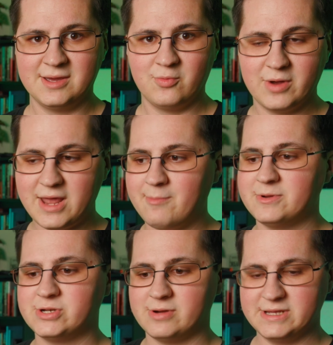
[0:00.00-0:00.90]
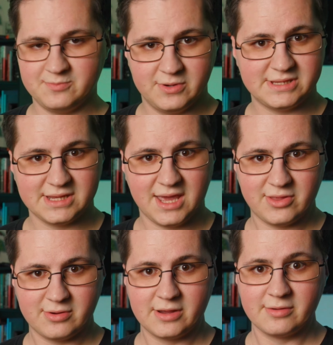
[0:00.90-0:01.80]
What Aputure has put
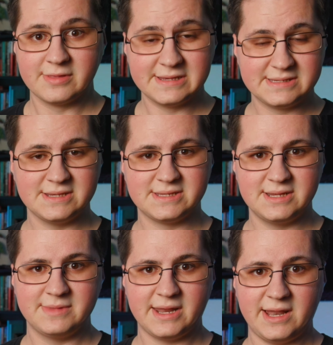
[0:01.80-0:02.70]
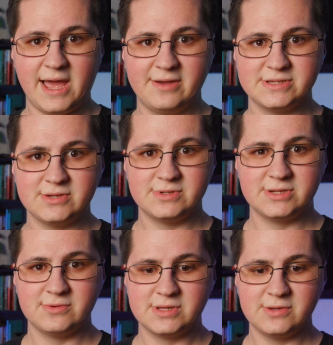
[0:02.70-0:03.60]
together here, this system that allows you
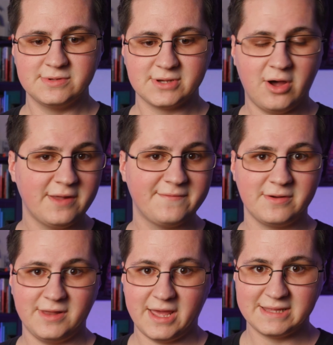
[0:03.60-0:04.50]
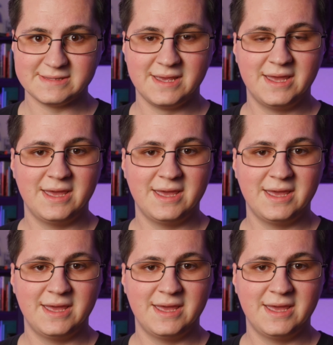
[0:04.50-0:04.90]
to use all of your lights